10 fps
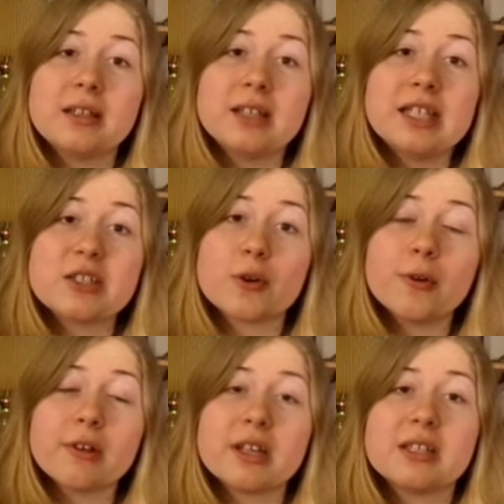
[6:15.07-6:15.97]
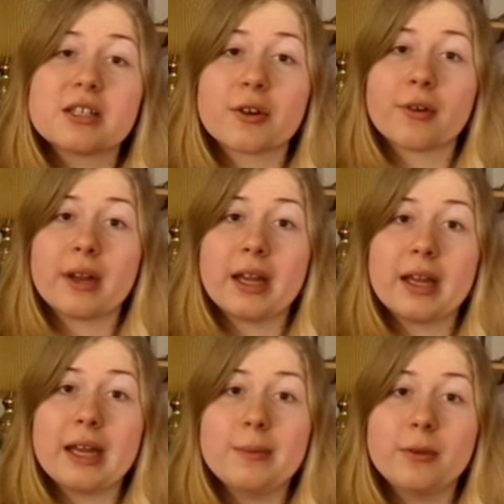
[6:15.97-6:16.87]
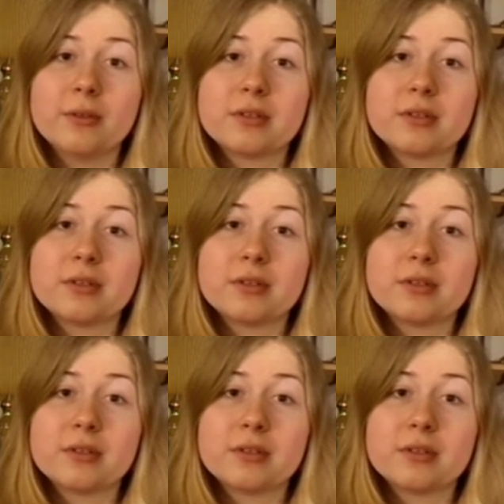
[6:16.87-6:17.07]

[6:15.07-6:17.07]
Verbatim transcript: these organs are able